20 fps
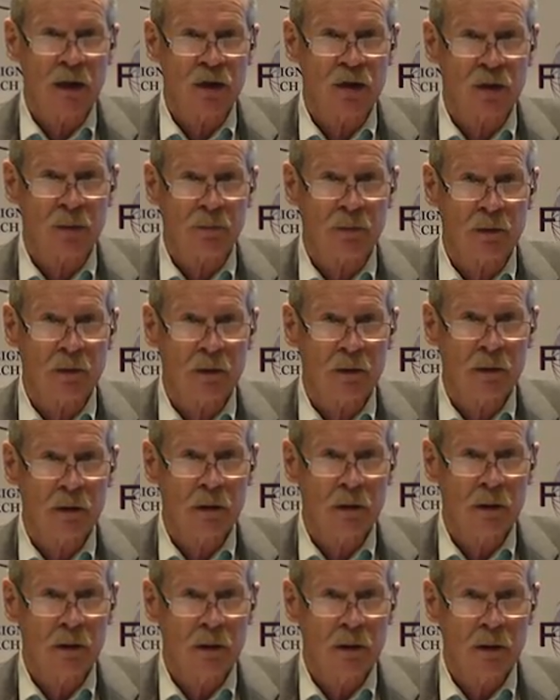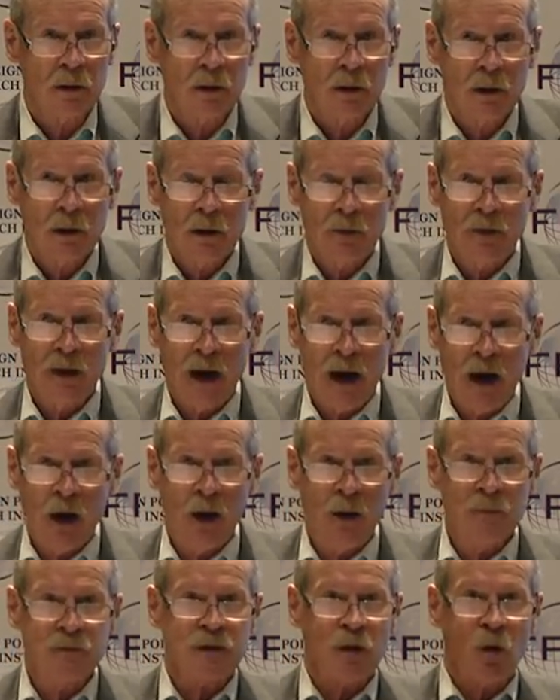Egypt. The
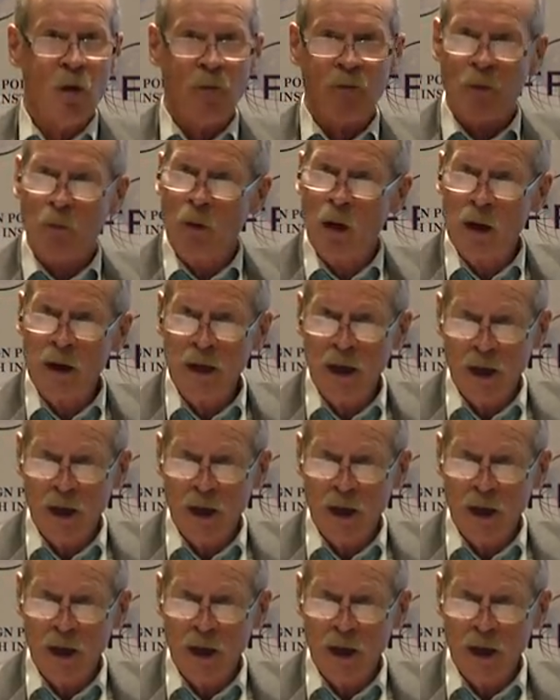Arabs had overrun